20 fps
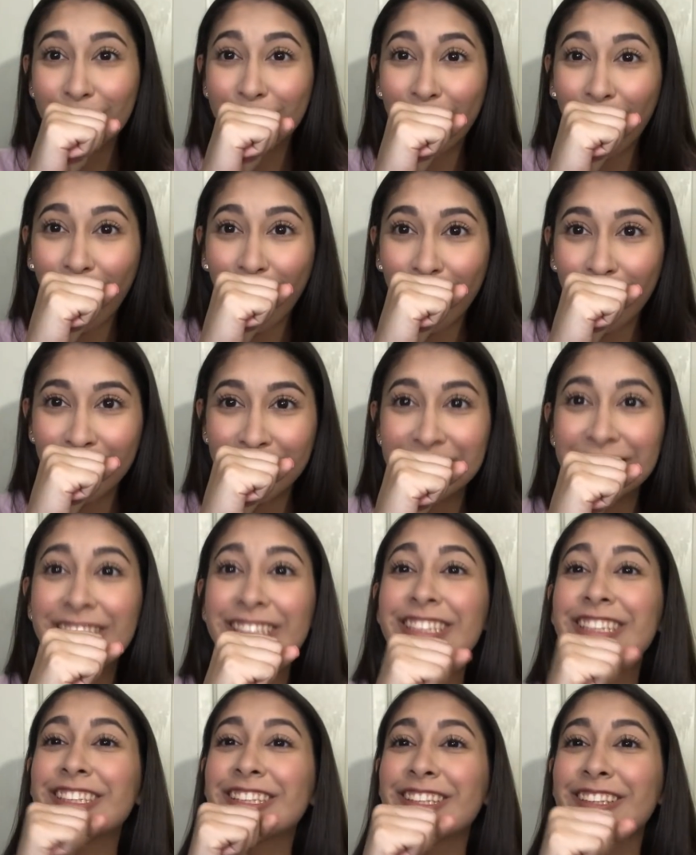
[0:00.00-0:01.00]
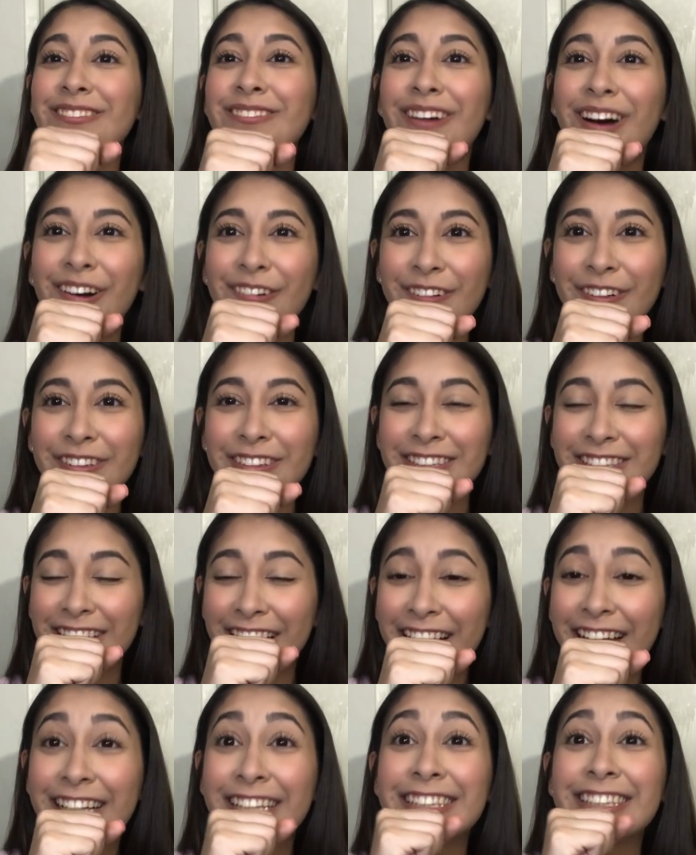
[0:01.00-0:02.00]
Girl, when she took them off, I was
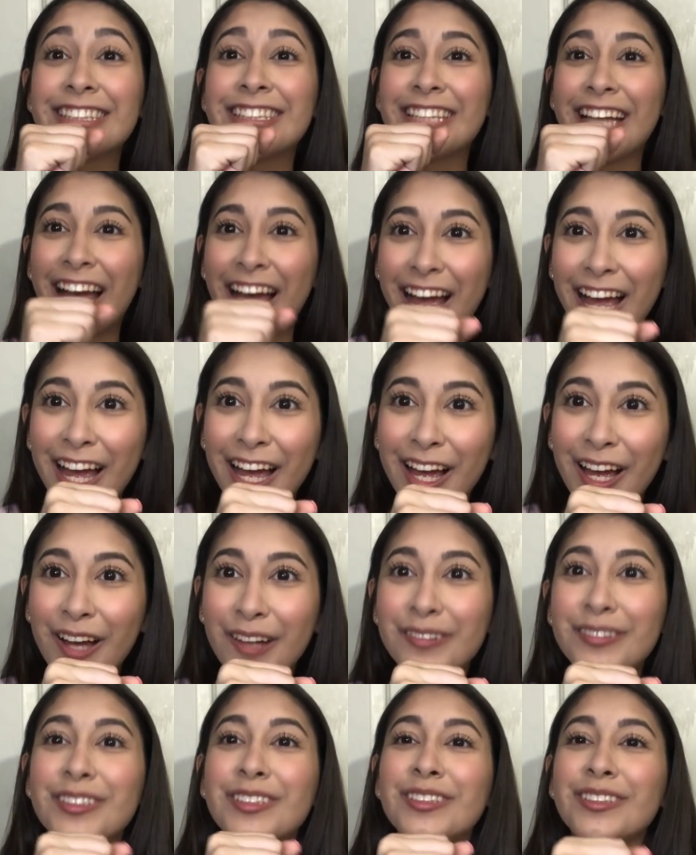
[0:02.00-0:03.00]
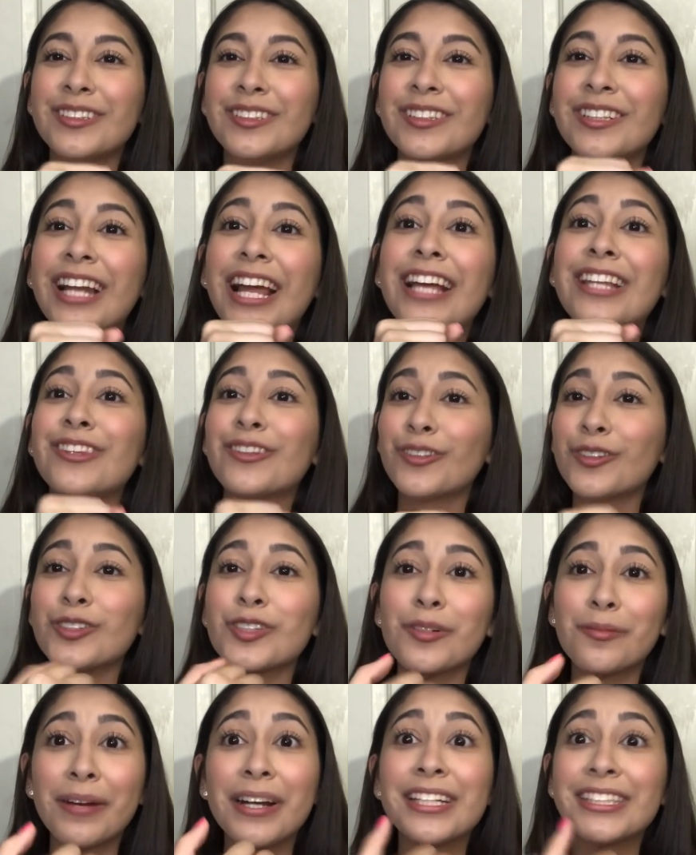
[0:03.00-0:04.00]
like, damn dude, like
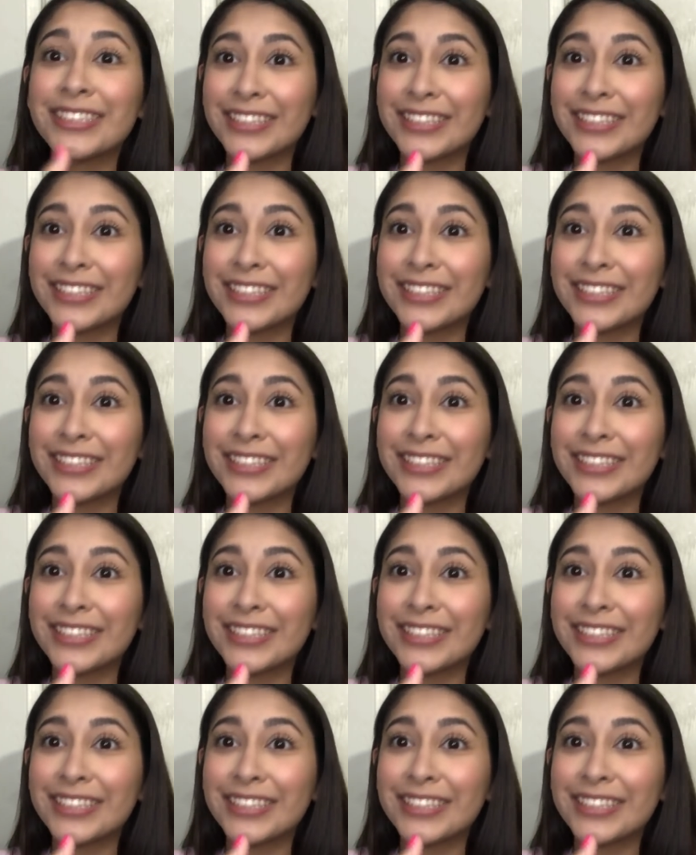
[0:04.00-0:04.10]
those are my